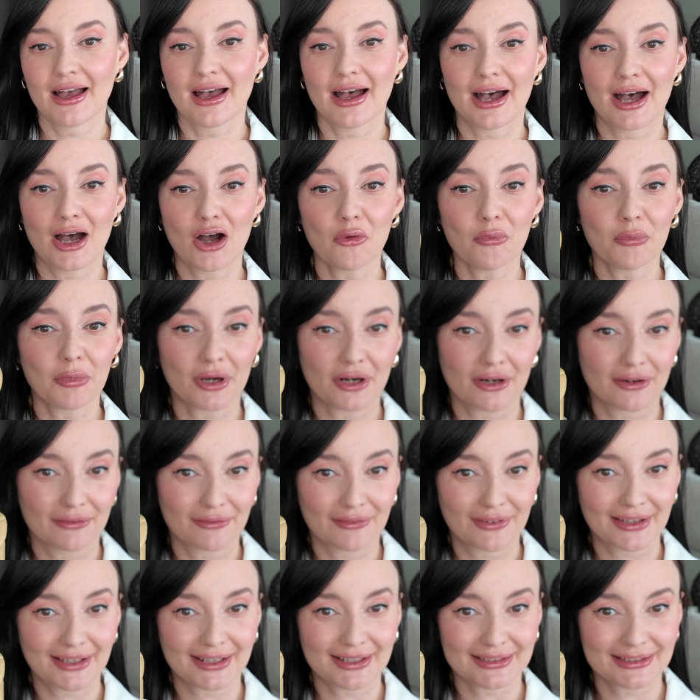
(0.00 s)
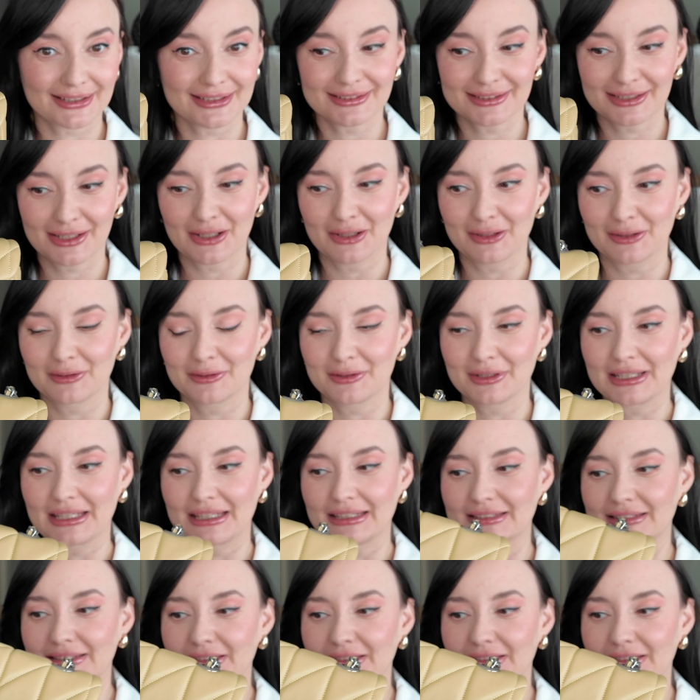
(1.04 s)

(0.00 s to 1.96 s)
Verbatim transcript: How perfect this color is.